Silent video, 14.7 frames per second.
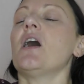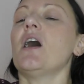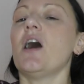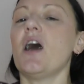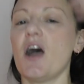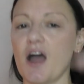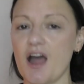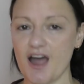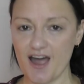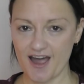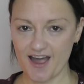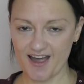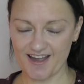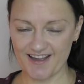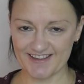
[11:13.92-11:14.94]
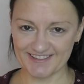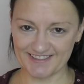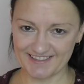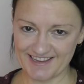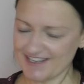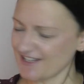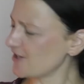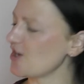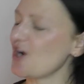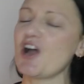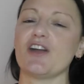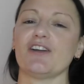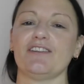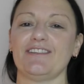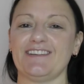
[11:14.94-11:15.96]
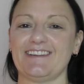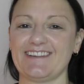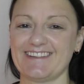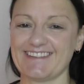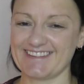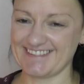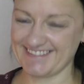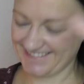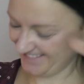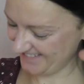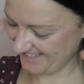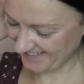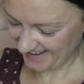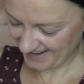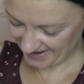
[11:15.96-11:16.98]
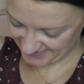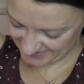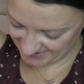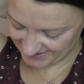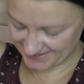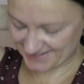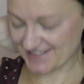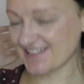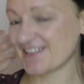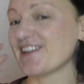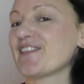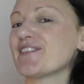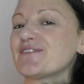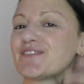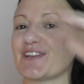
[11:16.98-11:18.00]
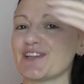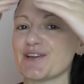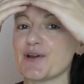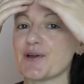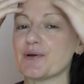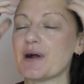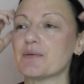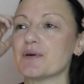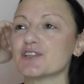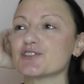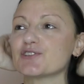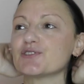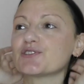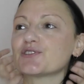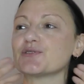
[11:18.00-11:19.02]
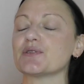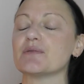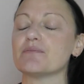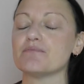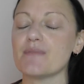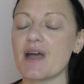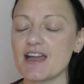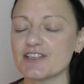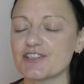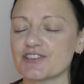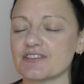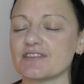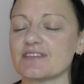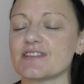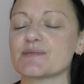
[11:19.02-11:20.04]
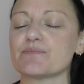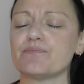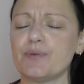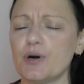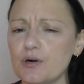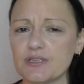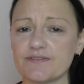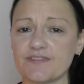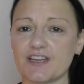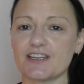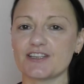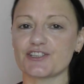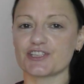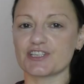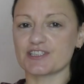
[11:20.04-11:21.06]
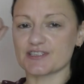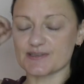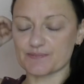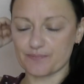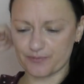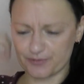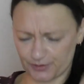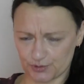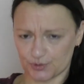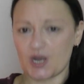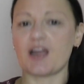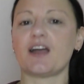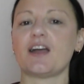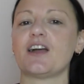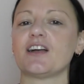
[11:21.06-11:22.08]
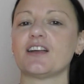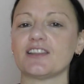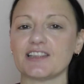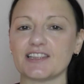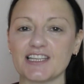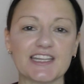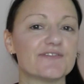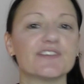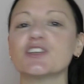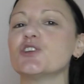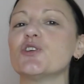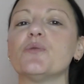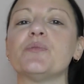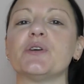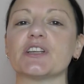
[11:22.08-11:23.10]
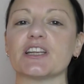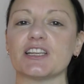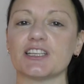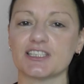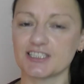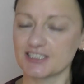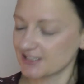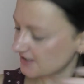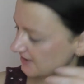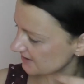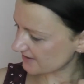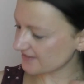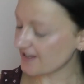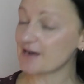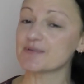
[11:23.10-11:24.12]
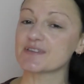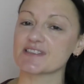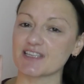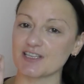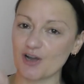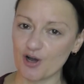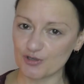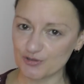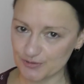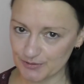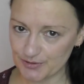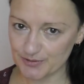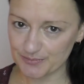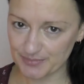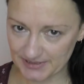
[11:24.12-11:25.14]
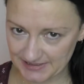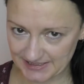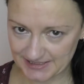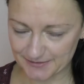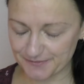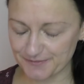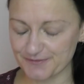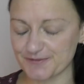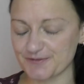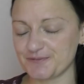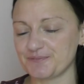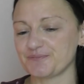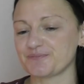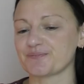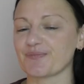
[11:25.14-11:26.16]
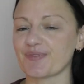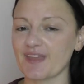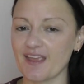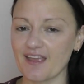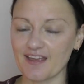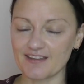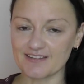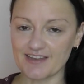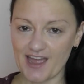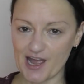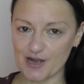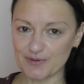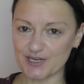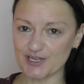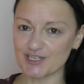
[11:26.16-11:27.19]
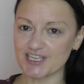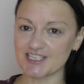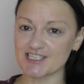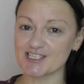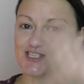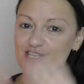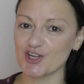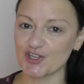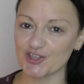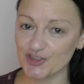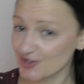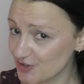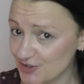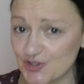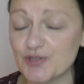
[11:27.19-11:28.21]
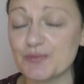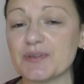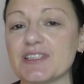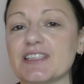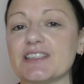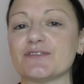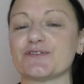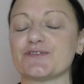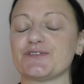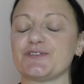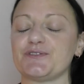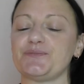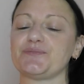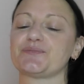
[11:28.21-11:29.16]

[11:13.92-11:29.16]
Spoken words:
and let it go. I've said this in another video. I want you to imagine this ball of energy just leaving your body. That was the old belief. And now we're going to insert the new belief.